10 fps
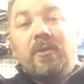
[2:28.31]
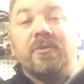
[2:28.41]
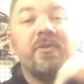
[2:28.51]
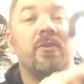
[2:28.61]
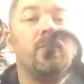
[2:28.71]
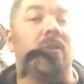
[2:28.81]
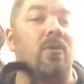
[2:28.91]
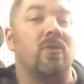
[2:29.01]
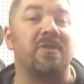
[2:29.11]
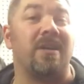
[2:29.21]
pool suit, and of
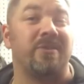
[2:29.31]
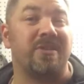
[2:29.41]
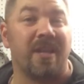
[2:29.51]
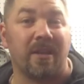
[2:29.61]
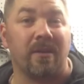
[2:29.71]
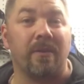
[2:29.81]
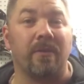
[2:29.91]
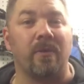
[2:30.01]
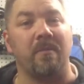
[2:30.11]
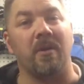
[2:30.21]
course I'll just take another
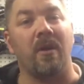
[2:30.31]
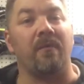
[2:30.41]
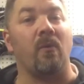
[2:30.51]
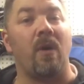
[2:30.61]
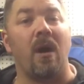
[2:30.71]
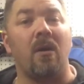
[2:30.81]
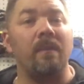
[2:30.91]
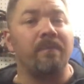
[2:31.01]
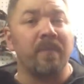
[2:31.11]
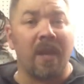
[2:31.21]
3mm off the
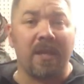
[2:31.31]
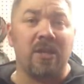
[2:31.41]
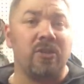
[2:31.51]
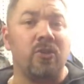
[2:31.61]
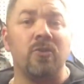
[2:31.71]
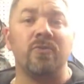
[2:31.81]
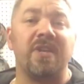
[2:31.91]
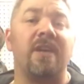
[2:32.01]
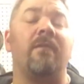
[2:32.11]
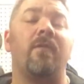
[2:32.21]
wall and then
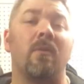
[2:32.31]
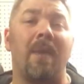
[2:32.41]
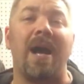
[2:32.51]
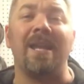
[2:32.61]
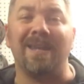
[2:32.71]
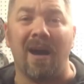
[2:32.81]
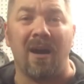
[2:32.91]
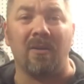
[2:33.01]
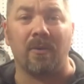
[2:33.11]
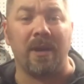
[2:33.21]
use it for my
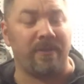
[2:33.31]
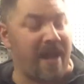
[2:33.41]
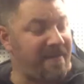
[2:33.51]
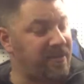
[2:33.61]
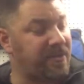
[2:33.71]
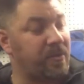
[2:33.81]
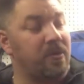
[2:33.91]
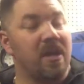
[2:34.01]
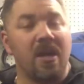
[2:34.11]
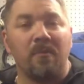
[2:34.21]
all-around diving
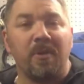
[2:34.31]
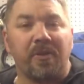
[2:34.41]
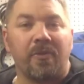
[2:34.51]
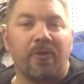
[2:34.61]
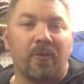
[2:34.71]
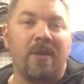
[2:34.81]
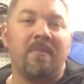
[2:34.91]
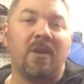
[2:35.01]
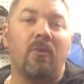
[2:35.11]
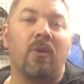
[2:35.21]
suit. But the
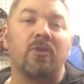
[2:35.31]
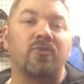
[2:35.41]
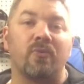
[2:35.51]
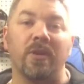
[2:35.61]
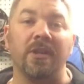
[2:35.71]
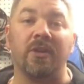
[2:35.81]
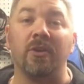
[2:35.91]
3mm works really